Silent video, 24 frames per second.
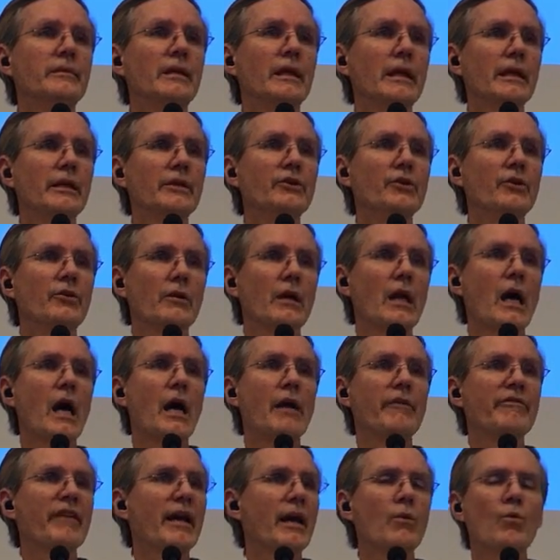in your
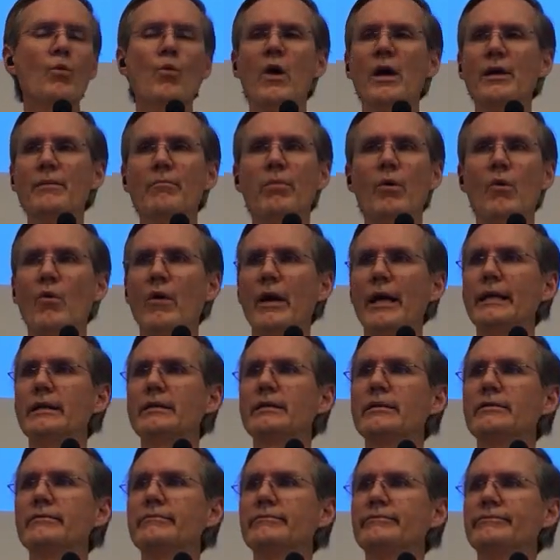life at one
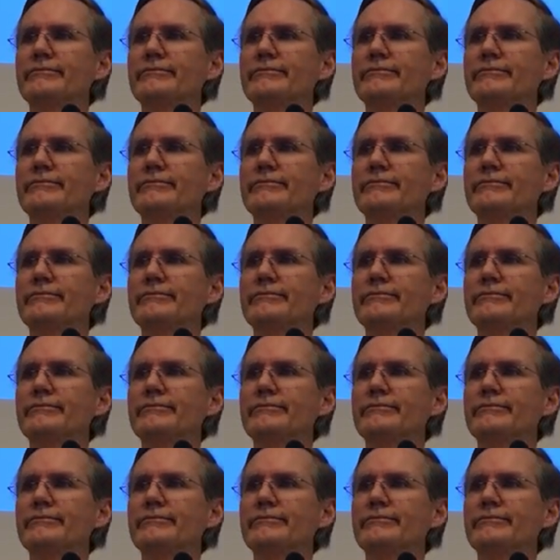point?